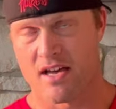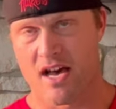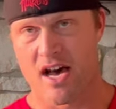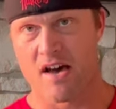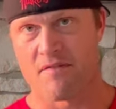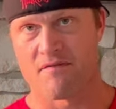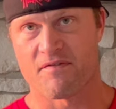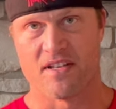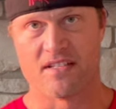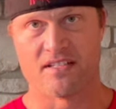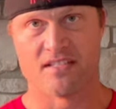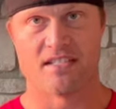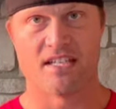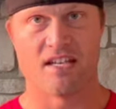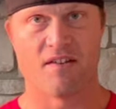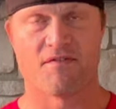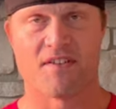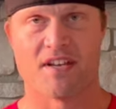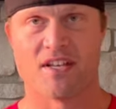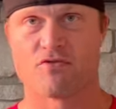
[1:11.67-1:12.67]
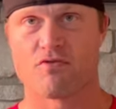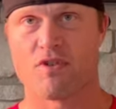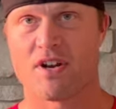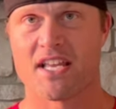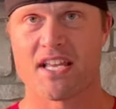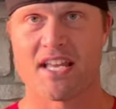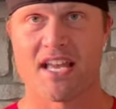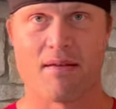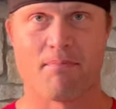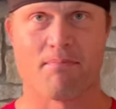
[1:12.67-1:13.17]
Offense, defense,
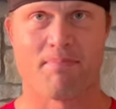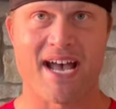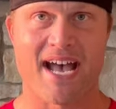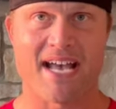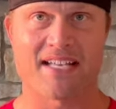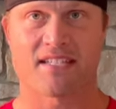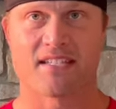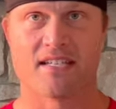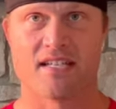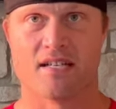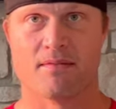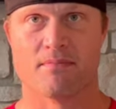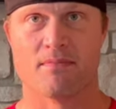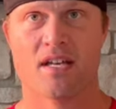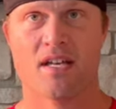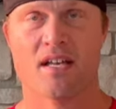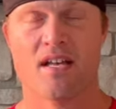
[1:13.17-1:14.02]
running game, pass game.